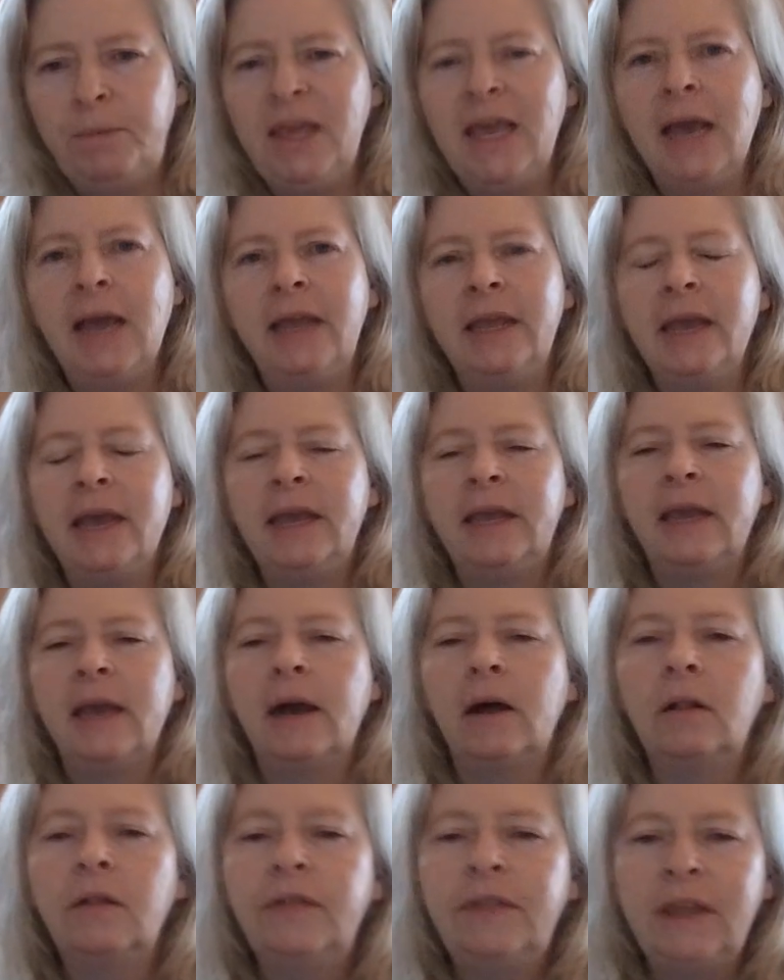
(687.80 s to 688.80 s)
B A
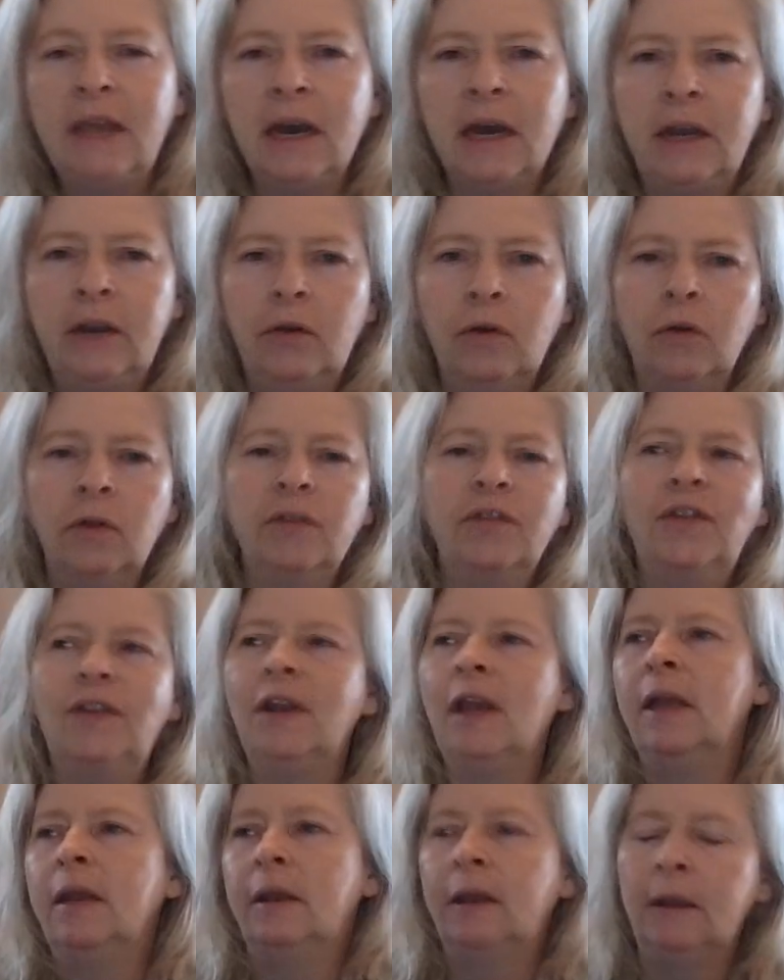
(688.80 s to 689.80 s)
A L, the idol,
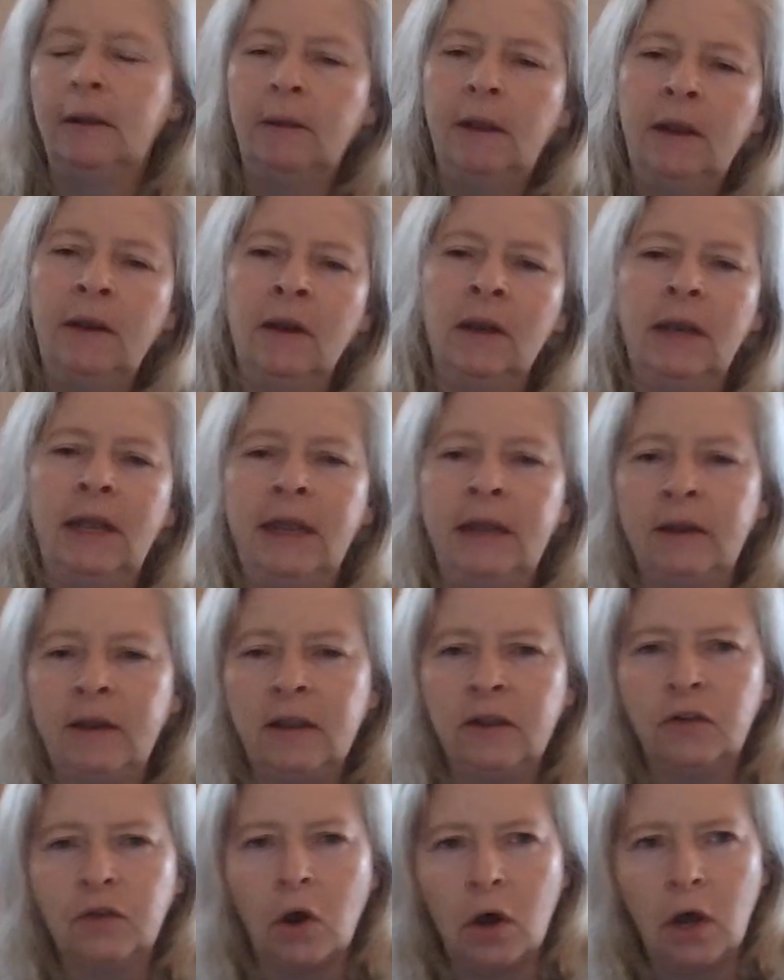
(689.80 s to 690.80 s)
standing in the
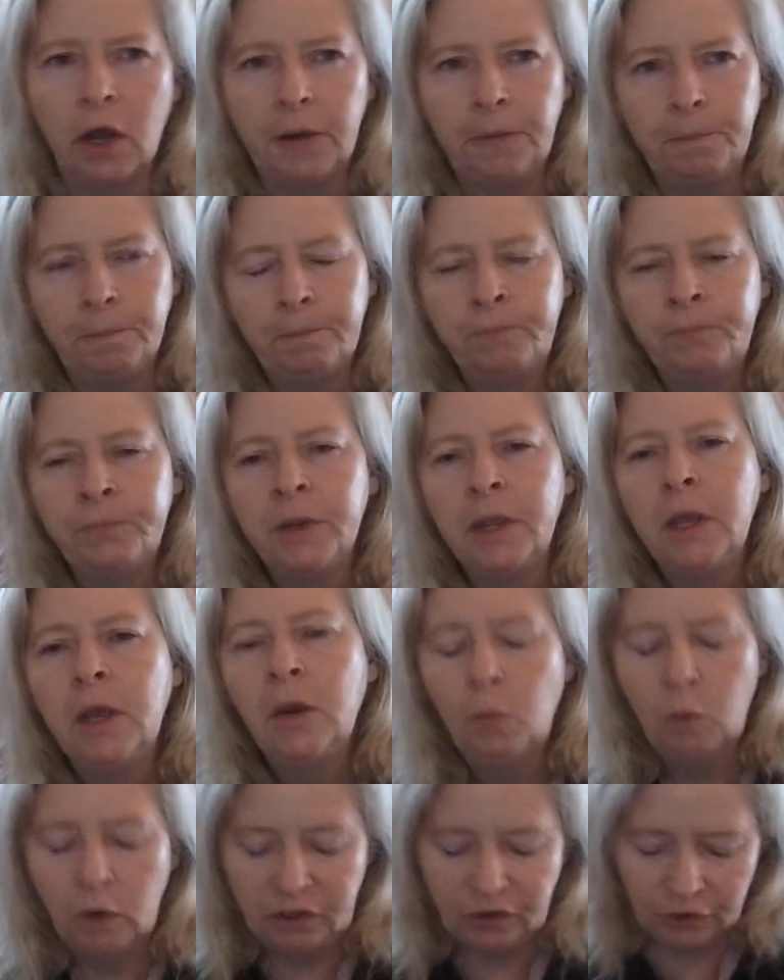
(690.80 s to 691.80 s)
land as God,
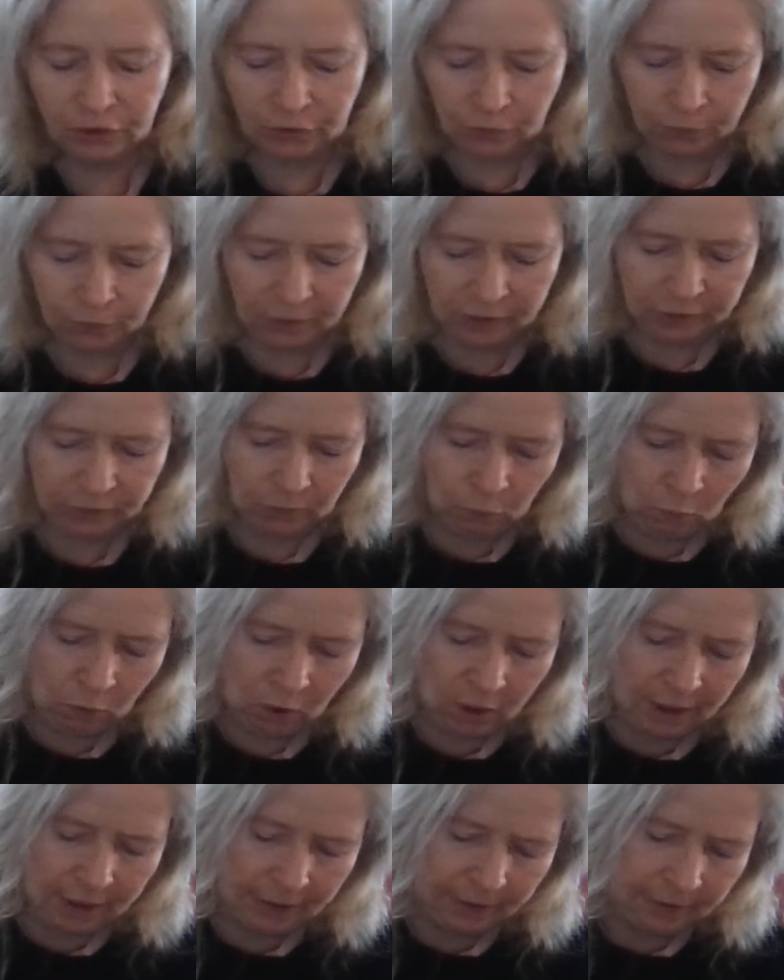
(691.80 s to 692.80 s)
which is the reason
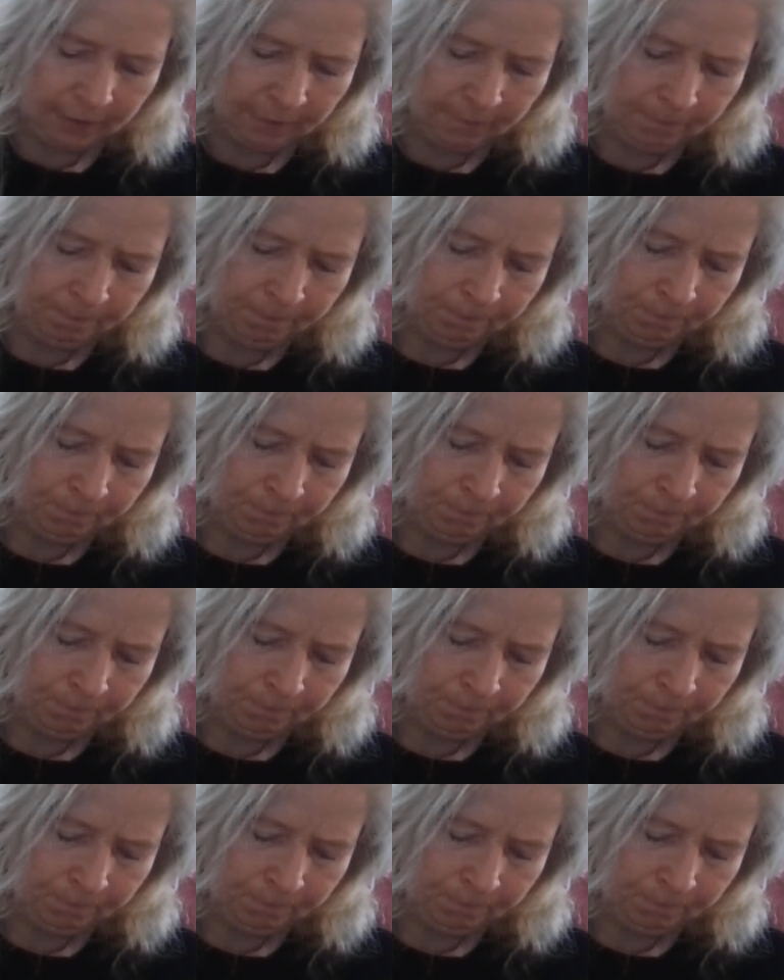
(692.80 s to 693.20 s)
why